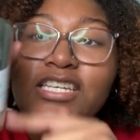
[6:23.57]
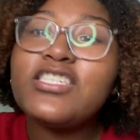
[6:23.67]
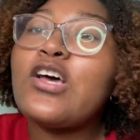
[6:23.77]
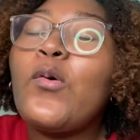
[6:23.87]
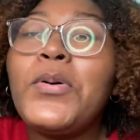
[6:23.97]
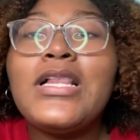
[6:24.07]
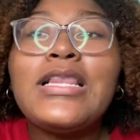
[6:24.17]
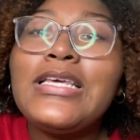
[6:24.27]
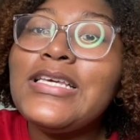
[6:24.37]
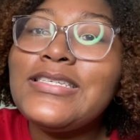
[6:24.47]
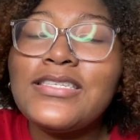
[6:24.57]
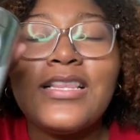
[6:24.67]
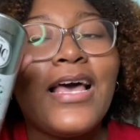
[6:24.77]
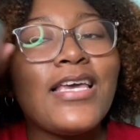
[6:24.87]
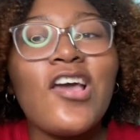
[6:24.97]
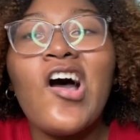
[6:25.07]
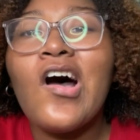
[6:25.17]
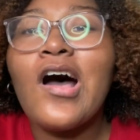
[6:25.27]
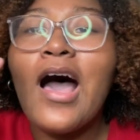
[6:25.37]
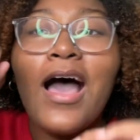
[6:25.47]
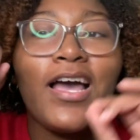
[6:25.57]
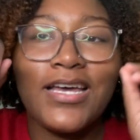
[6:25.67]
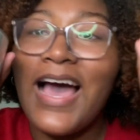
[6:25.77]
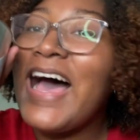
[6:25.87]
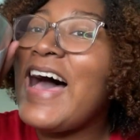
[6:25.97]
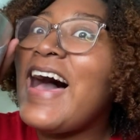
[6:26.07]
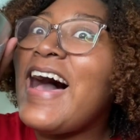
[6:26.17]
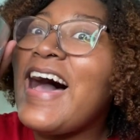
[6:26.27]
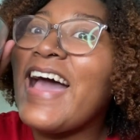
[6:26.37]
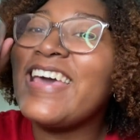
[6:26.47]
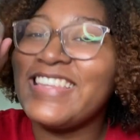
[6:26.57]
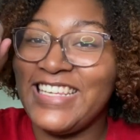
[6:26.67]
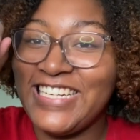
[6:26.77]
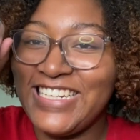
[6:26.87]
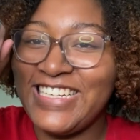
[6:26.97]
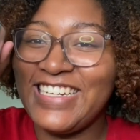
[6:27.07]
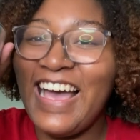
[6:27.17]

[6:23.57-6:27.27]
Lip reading: So please, like, y'all, I highly